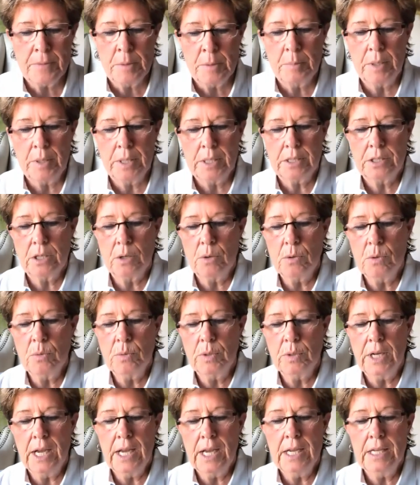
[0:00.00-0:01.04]
But so
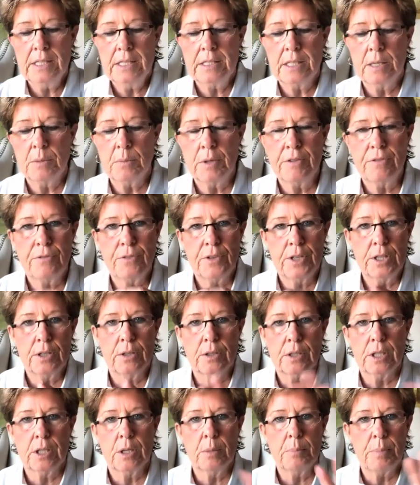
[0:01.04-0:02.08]
on days that we
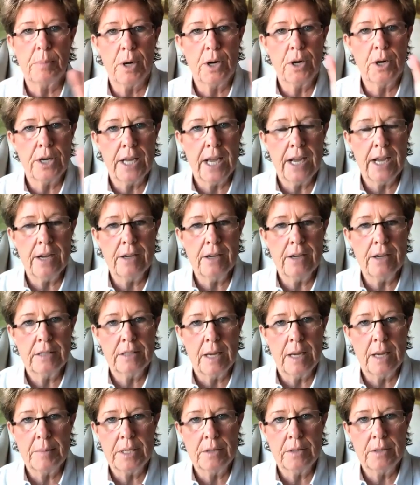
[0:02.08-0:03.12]
feel a little burned out,
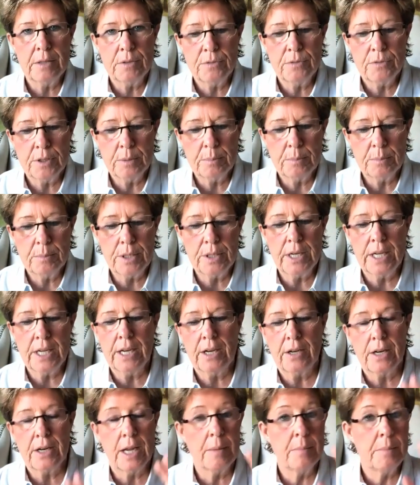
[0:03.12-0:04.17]
how many of you feel burned
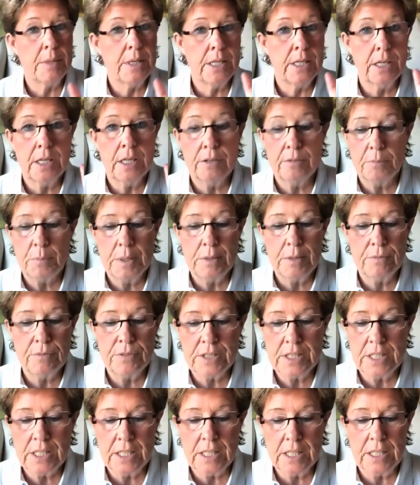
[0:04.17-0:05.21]
out? How many have been
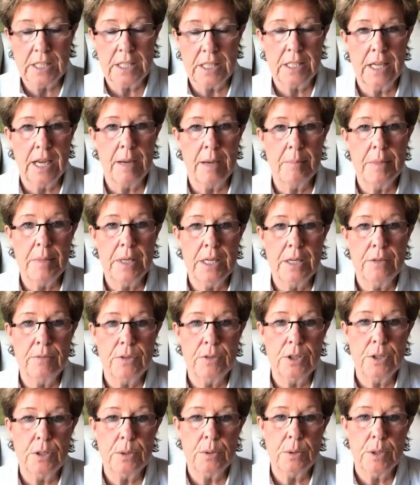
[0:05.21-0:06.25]
fatigued? How many of
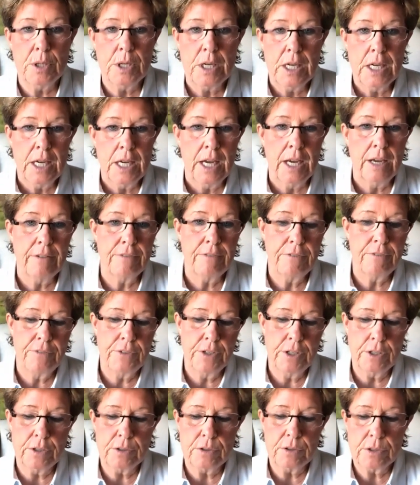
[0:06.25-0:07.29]
you have
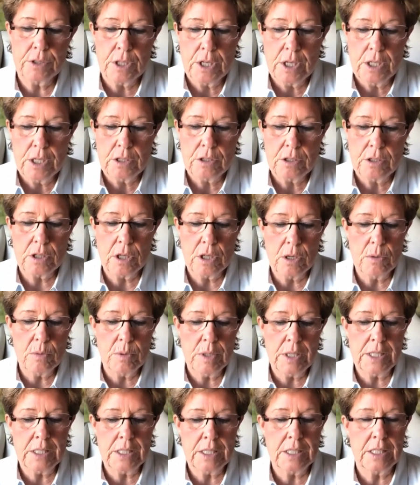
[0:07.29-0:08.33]
felt
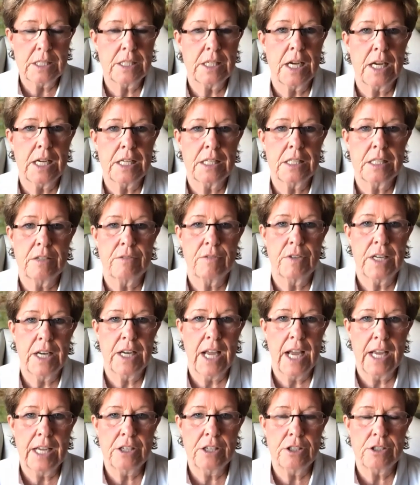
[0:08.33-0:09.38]
so indecisive and
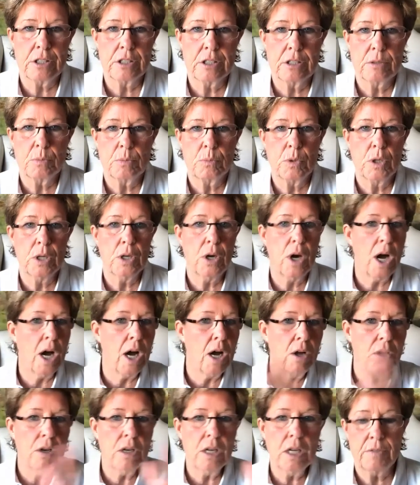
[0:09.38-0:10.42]
anxious? Well,
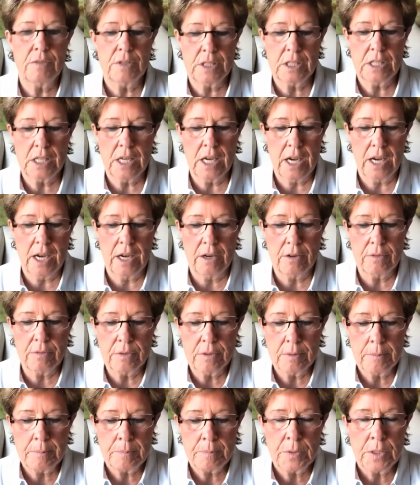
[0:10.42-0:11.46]
all of us have.
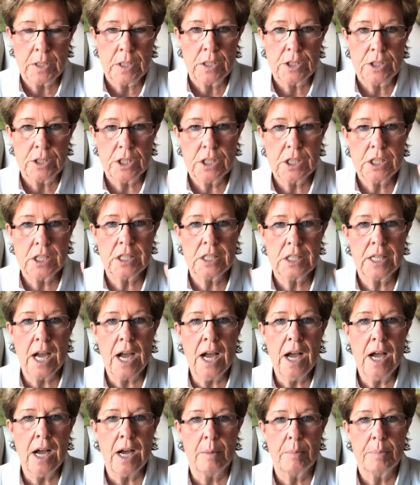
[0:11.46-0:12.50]
Just
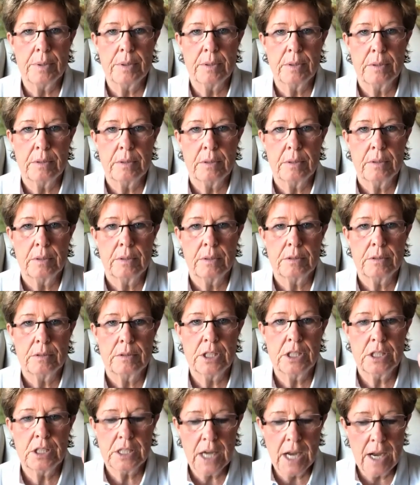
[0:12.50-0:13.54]
stop.
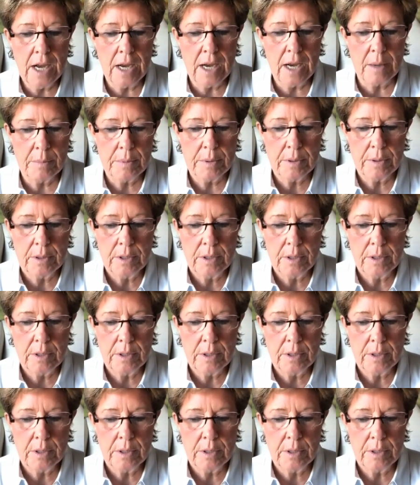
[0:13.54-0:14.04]
Just stop.